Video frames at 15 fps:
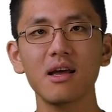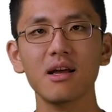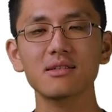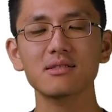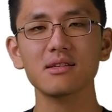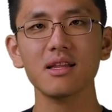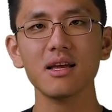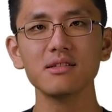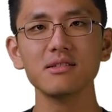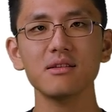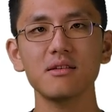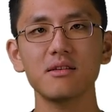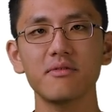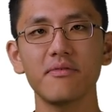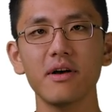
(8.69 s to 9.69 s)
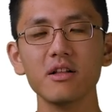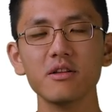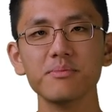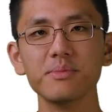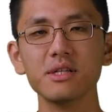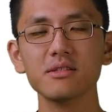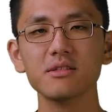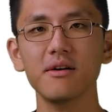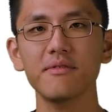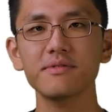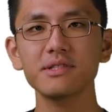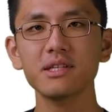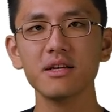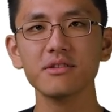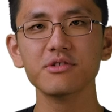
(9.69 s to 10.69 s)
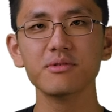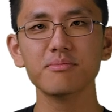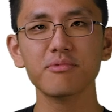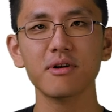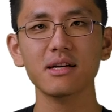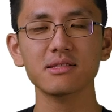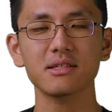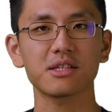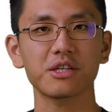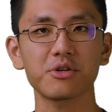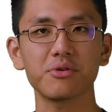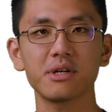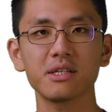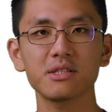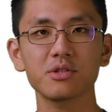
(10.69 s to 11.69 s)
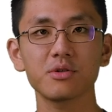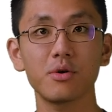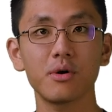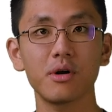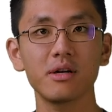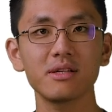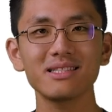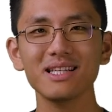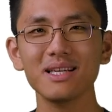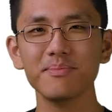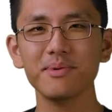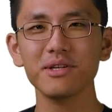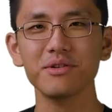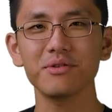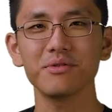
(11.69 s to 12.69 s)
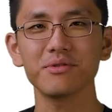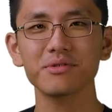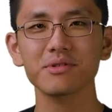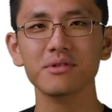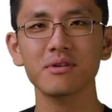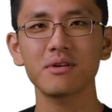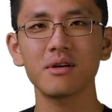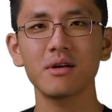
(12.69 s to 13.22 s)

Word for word: has led to the development of tensor processing units, or TPUs.